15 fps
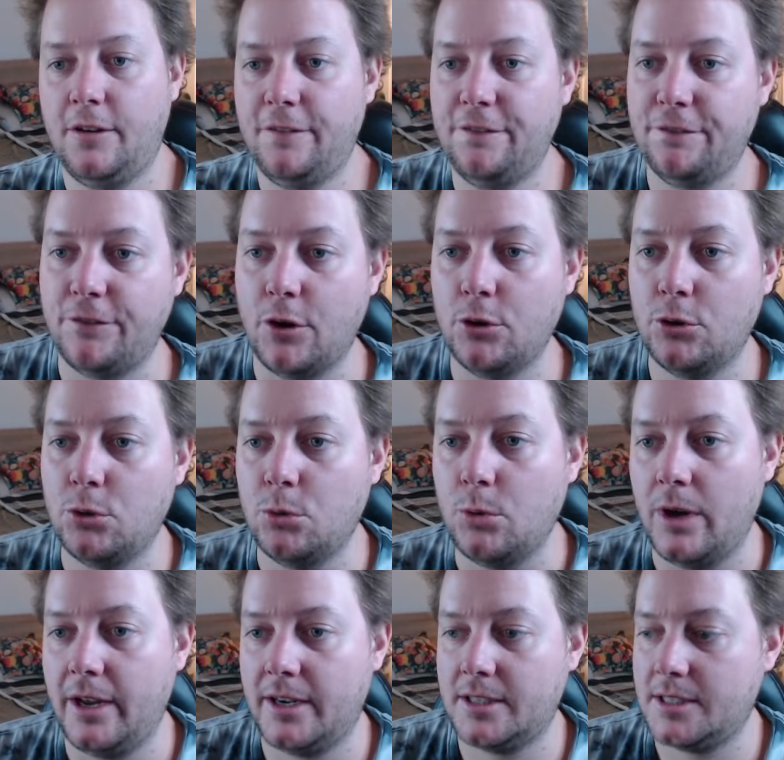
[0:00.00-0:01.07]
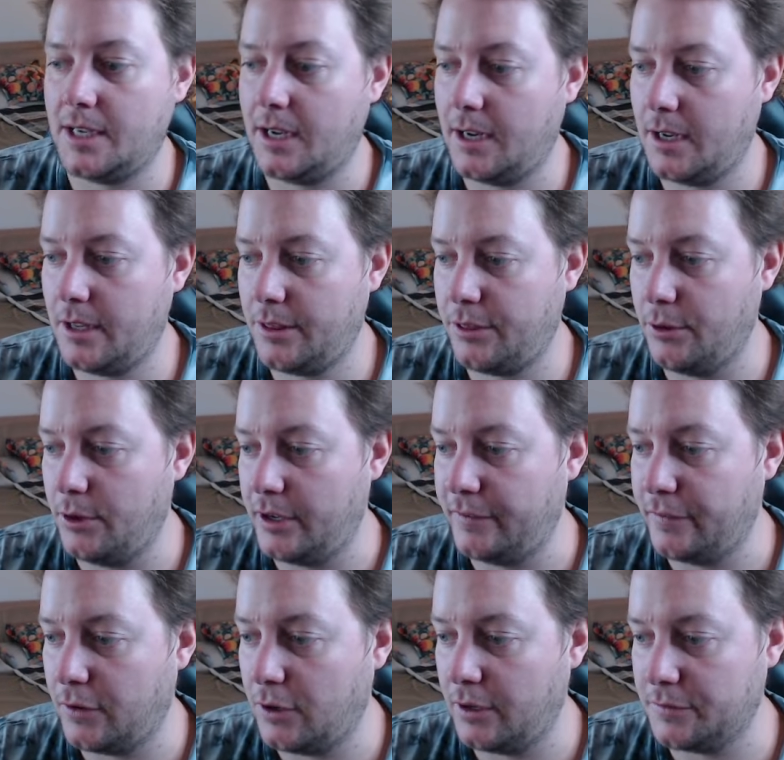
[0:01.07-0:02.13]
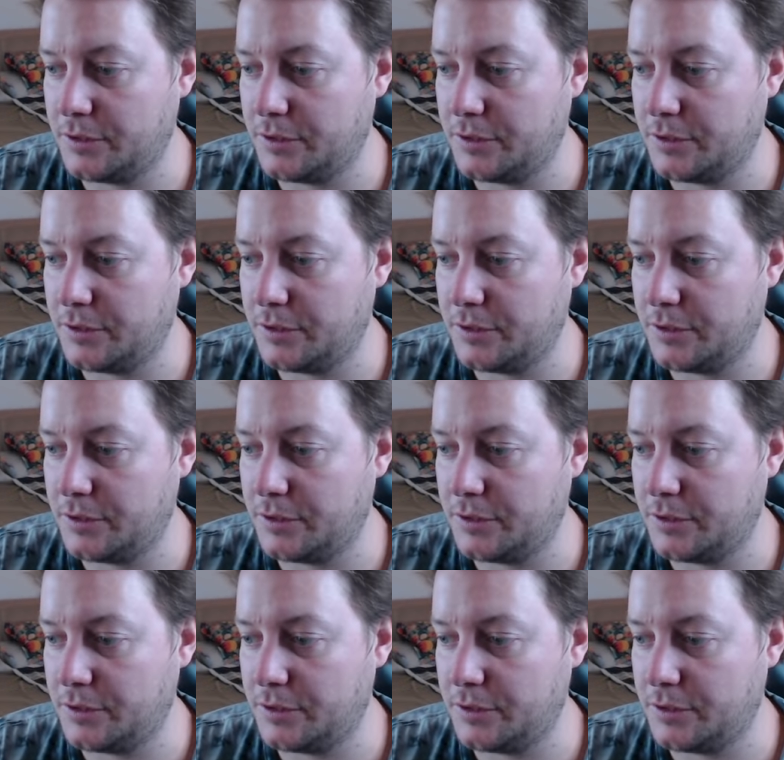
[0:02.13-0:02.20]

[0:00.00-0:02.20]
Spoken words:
FocalX R35.